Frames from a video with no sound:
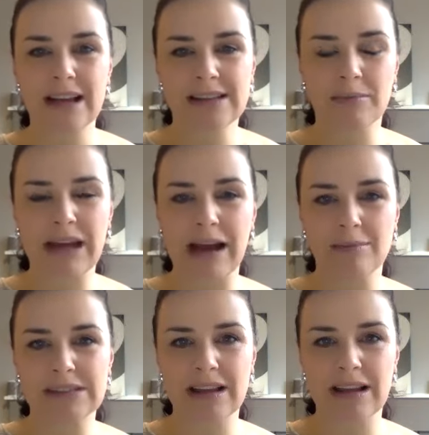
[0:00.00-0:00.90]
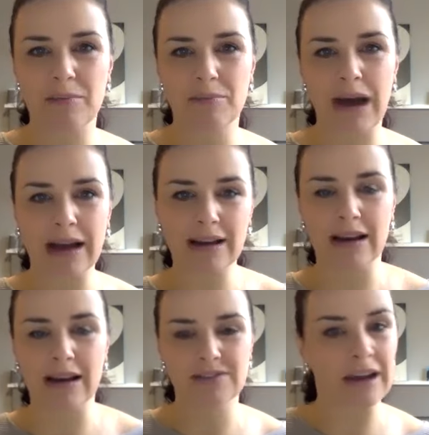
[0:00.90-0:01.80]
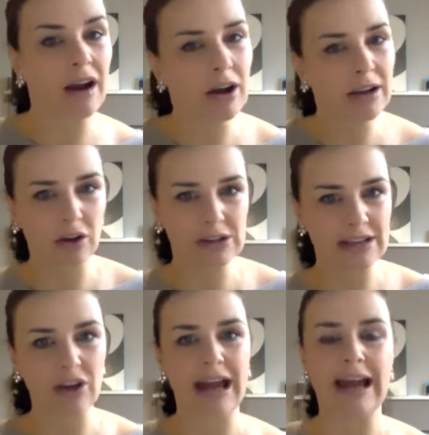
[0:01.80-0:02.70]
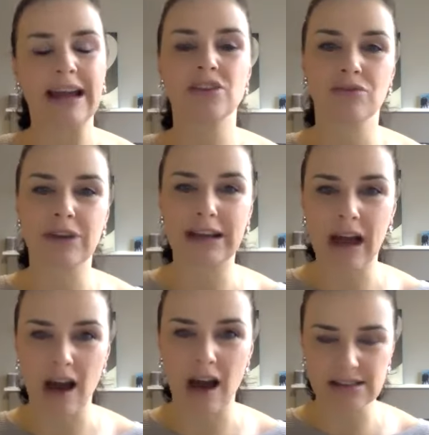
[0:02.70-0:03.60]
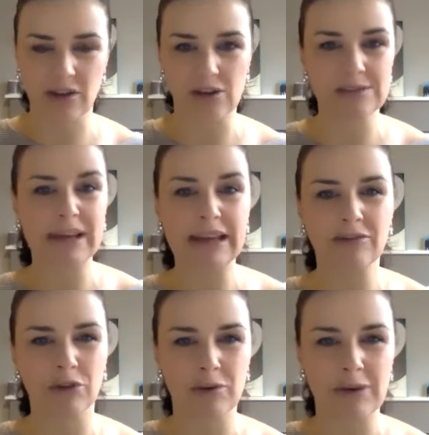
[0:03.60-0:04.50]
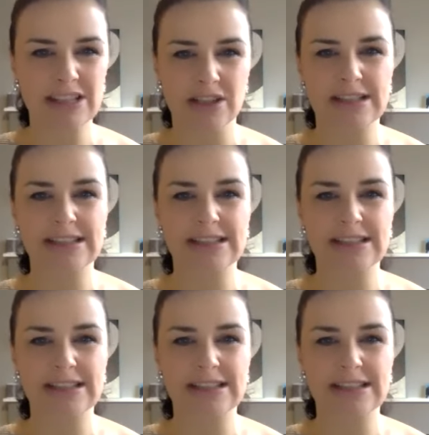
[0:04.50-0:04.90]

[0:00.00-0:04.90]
sometimes my clients find, oh, you know, is it okay to really ask those meaningful questions?